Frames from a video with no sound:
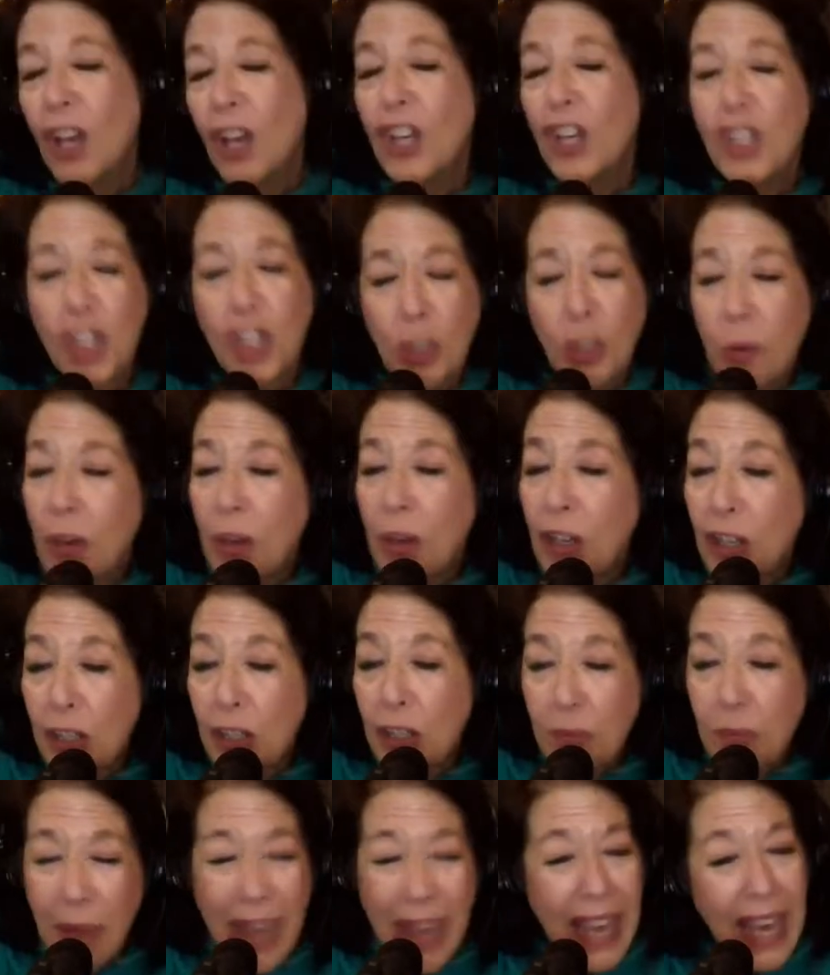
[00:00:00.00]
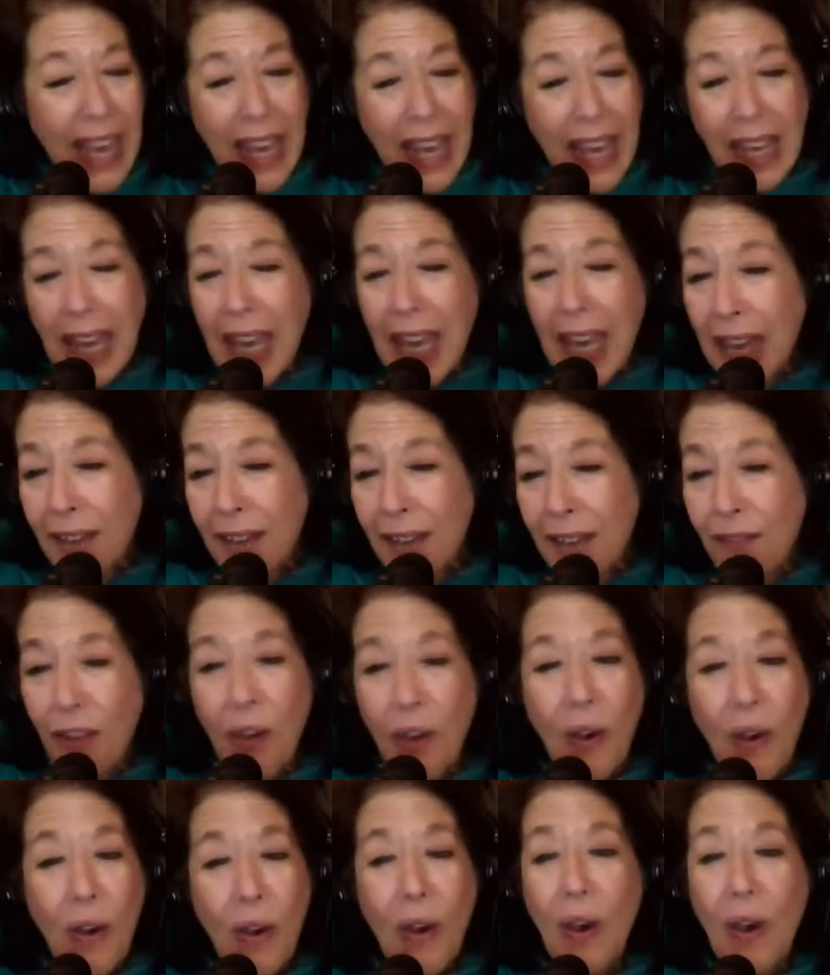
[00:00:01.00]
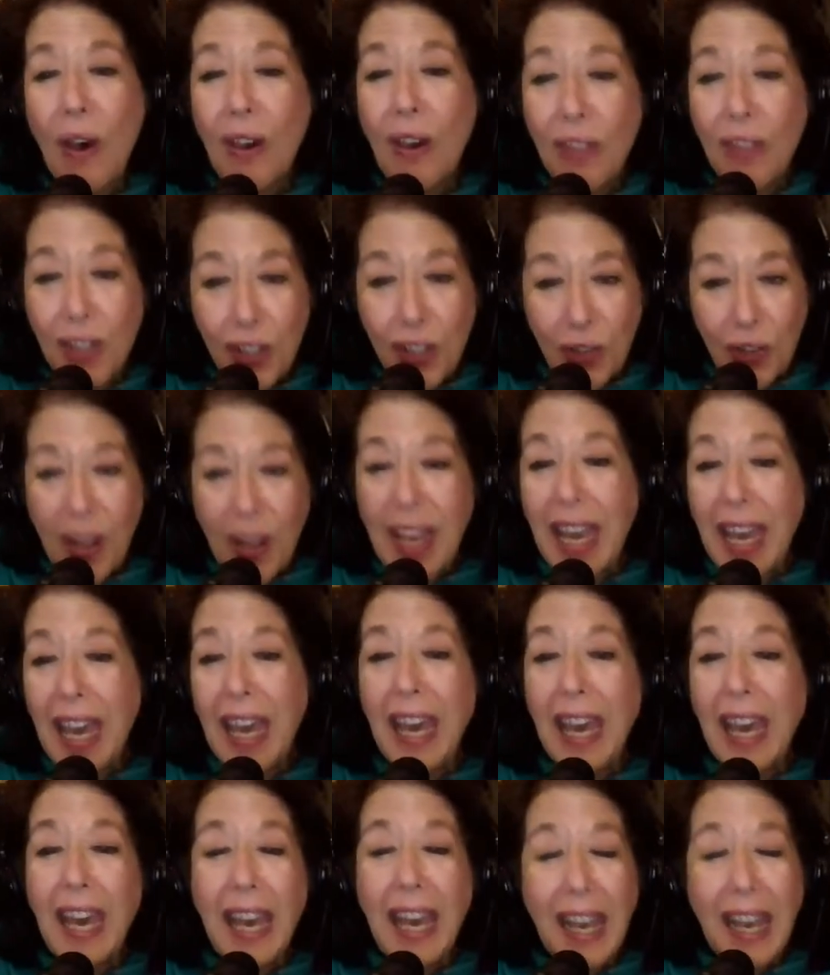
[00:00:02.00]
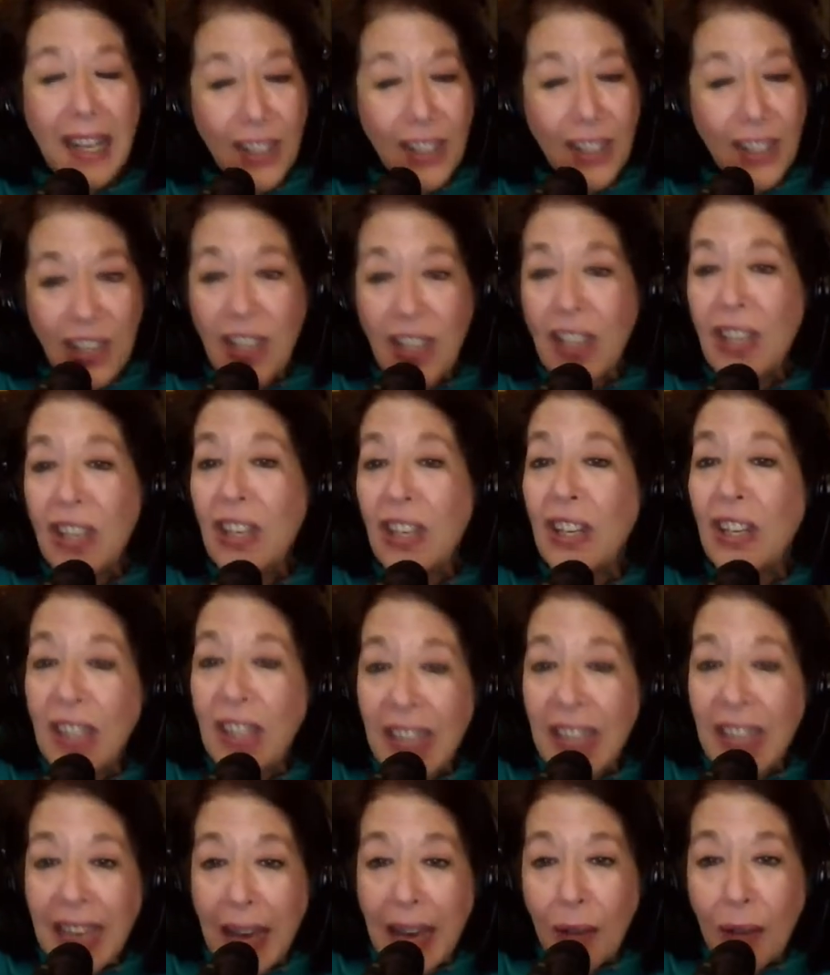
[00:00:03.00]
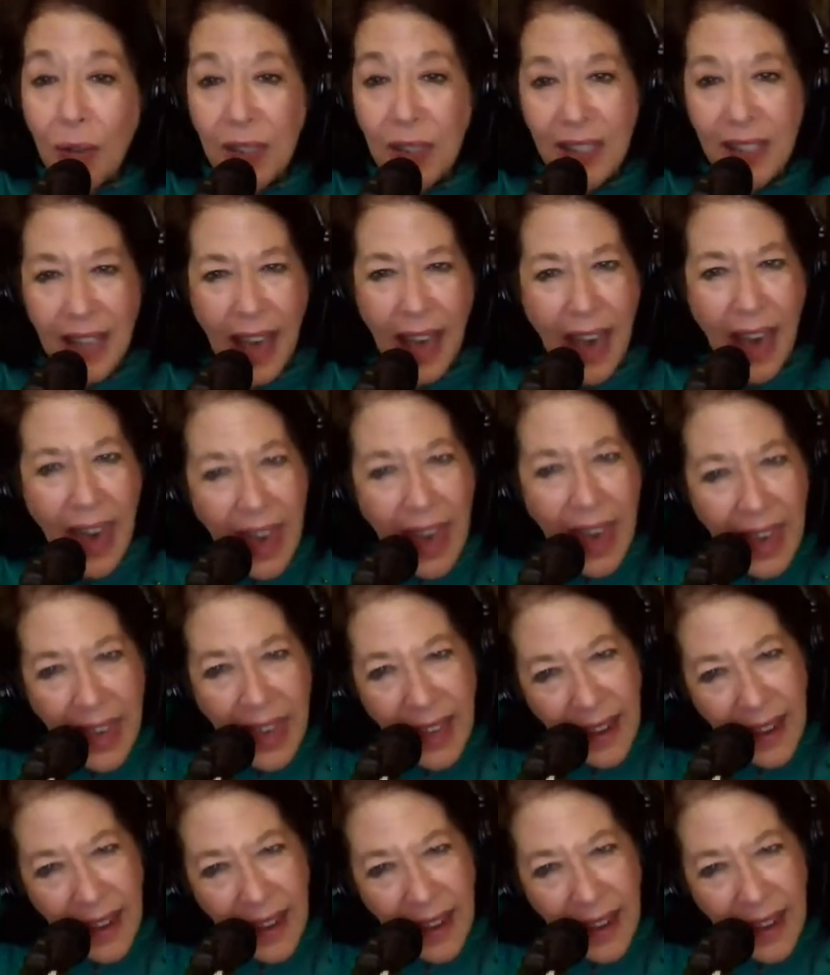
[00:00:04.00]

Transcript: She was making for the trades on the outside,